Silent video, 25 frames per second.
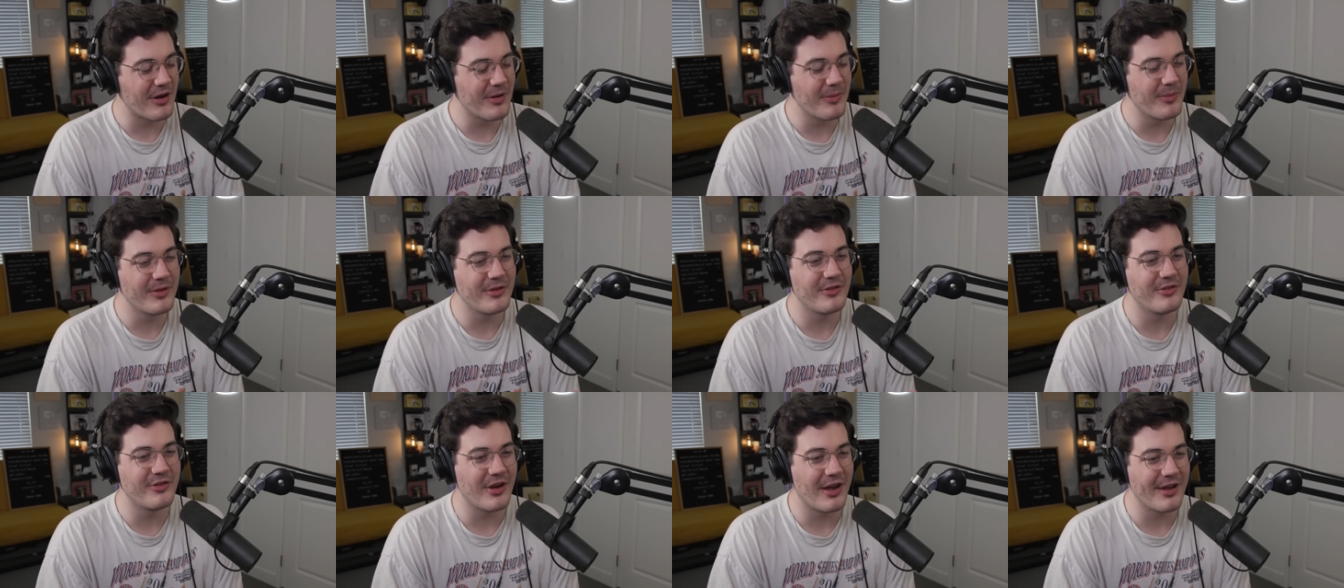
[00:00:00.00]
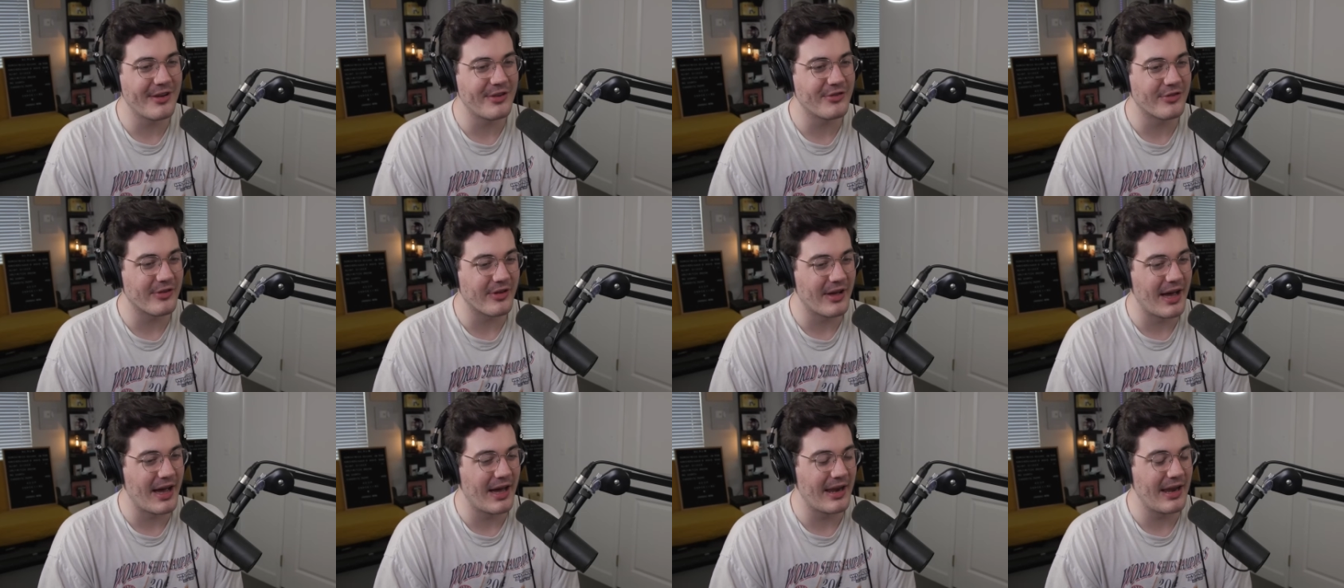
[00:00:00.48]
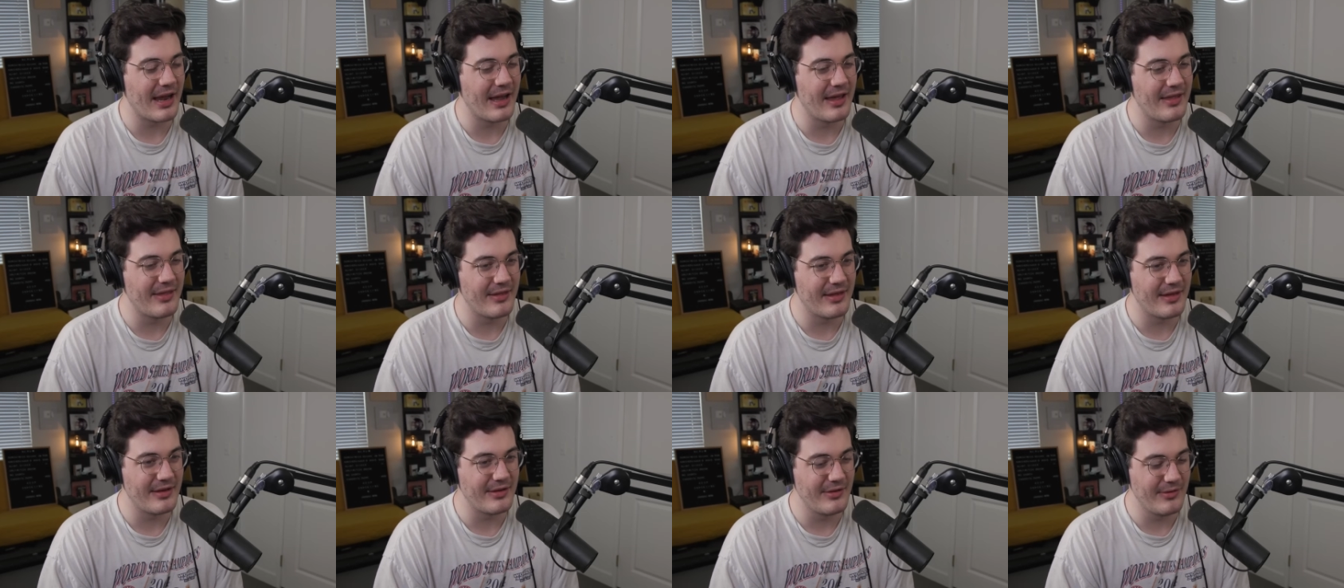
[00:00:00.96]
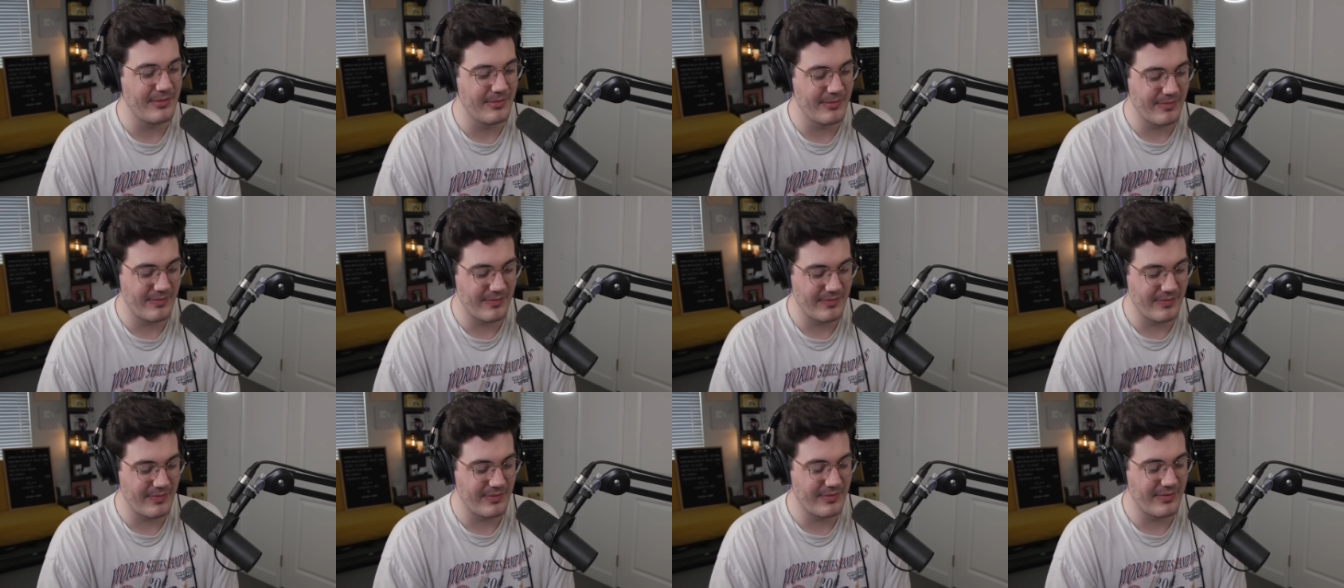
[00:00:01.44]
with J Schlatt and then you
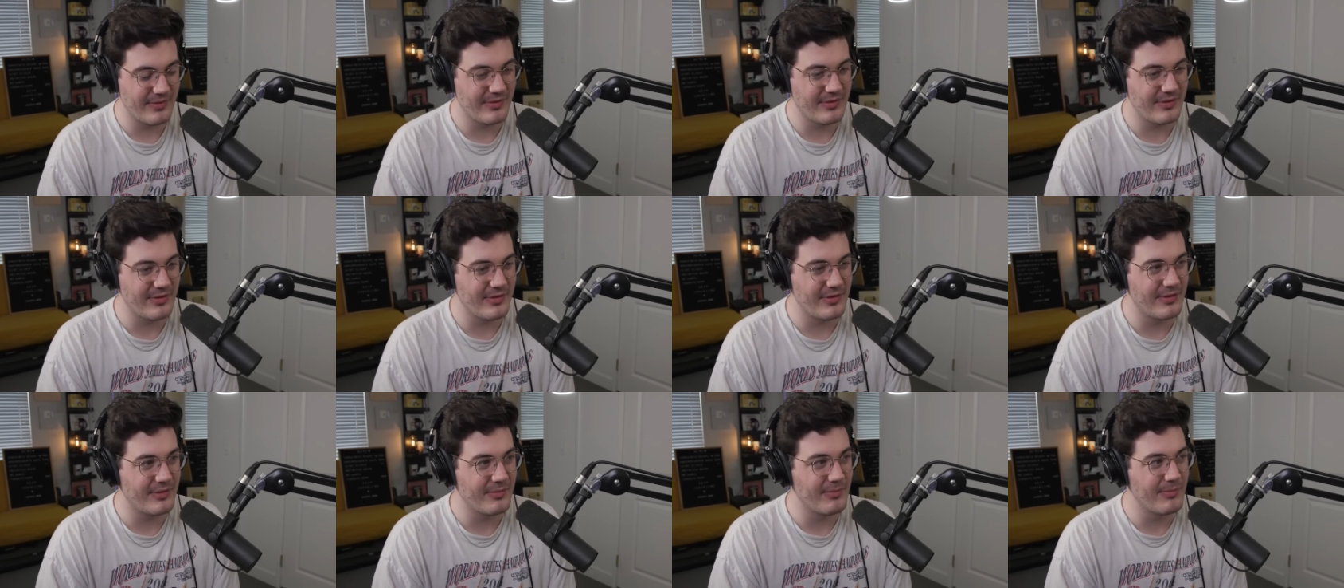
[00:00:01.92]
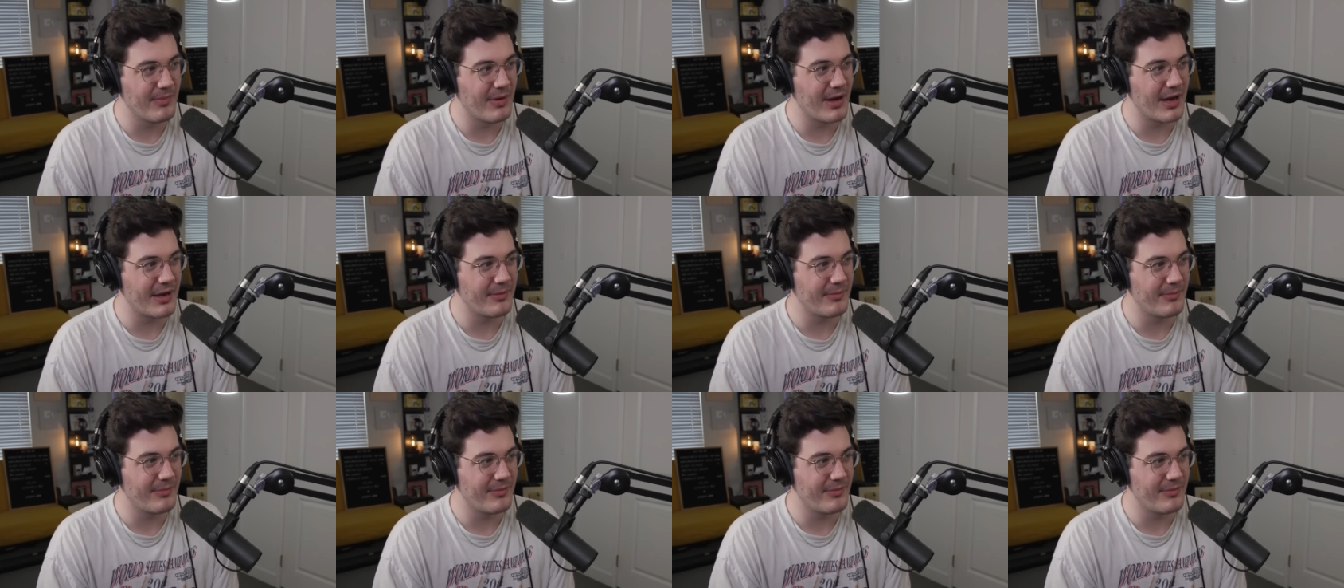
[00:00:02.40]
my,